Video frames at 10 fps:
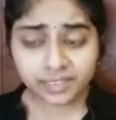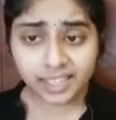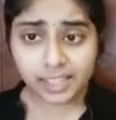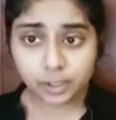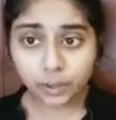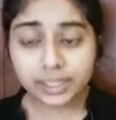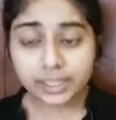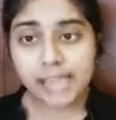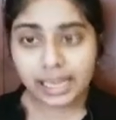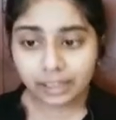So these
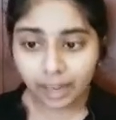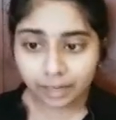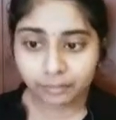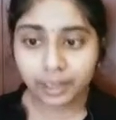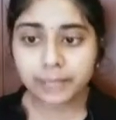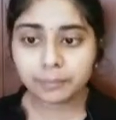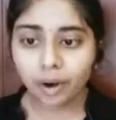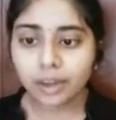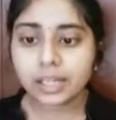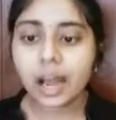ALPINE
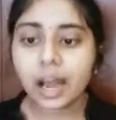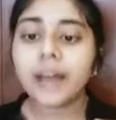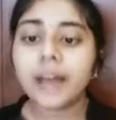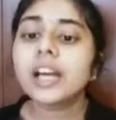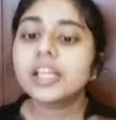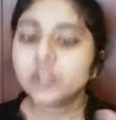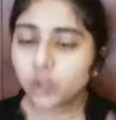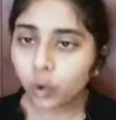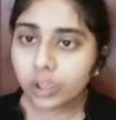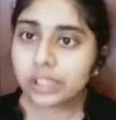bond are
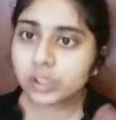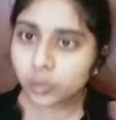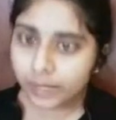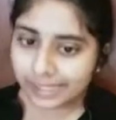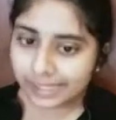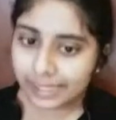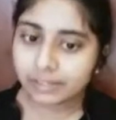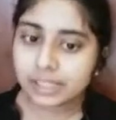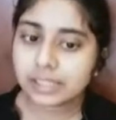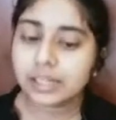sold to Swiss
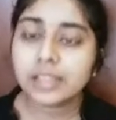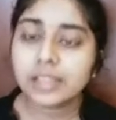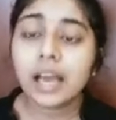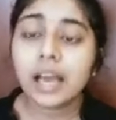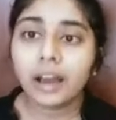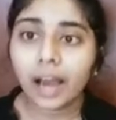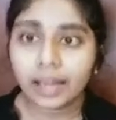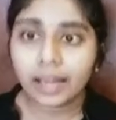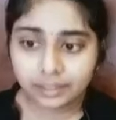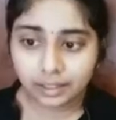investors at
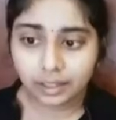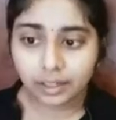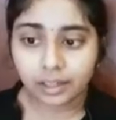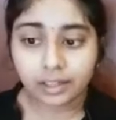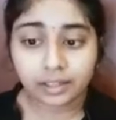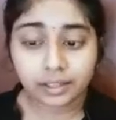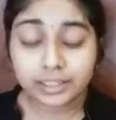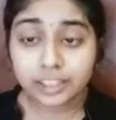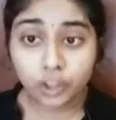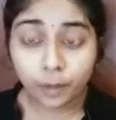
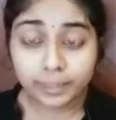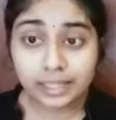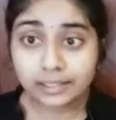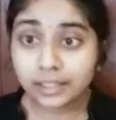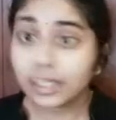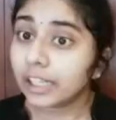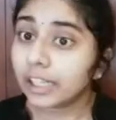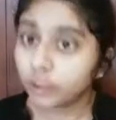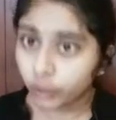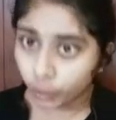denominated in
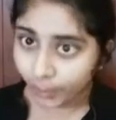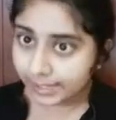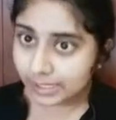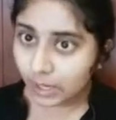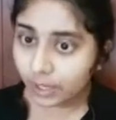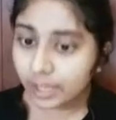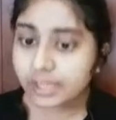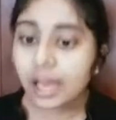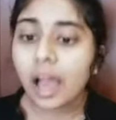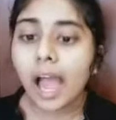US dollars,
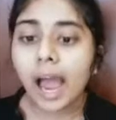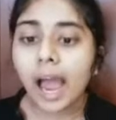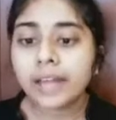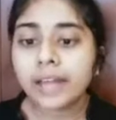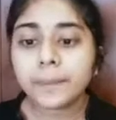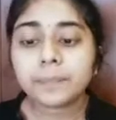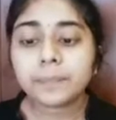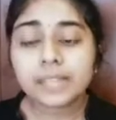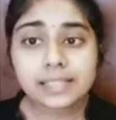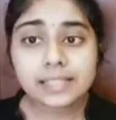and these
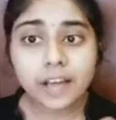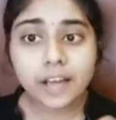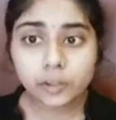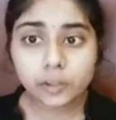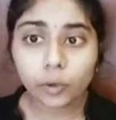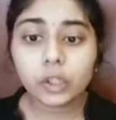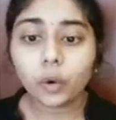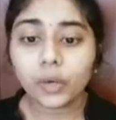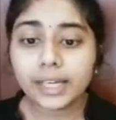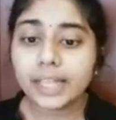are sold
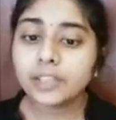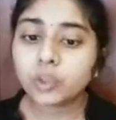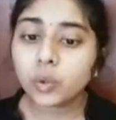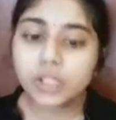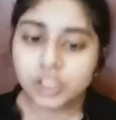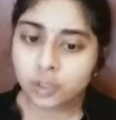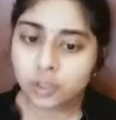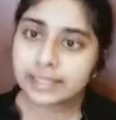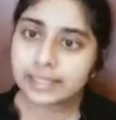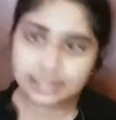only through Swiss
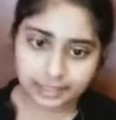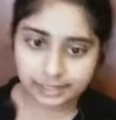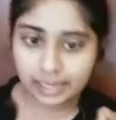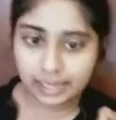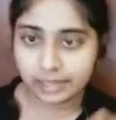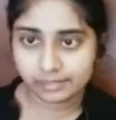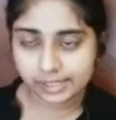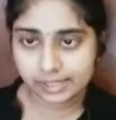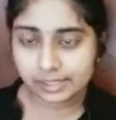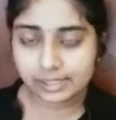retail
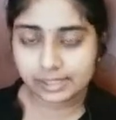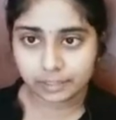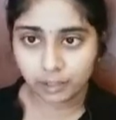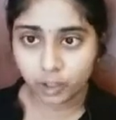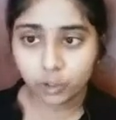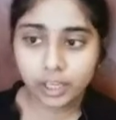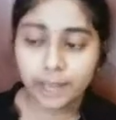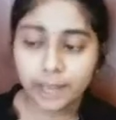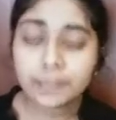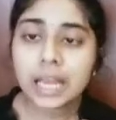investors network. Okay,
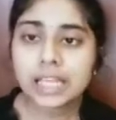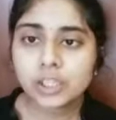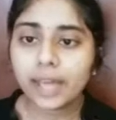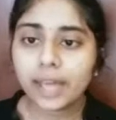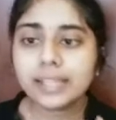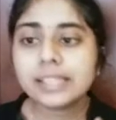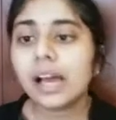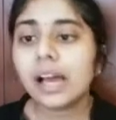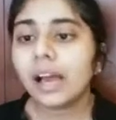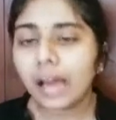so that is
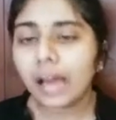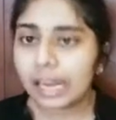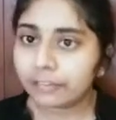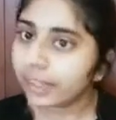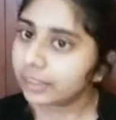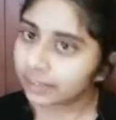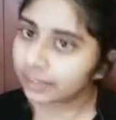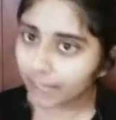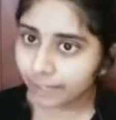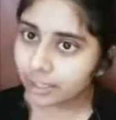ALPINE
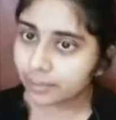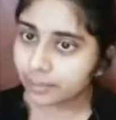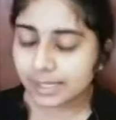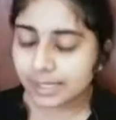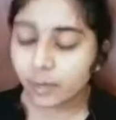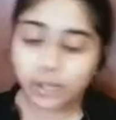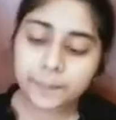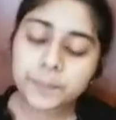convertibles. Okay,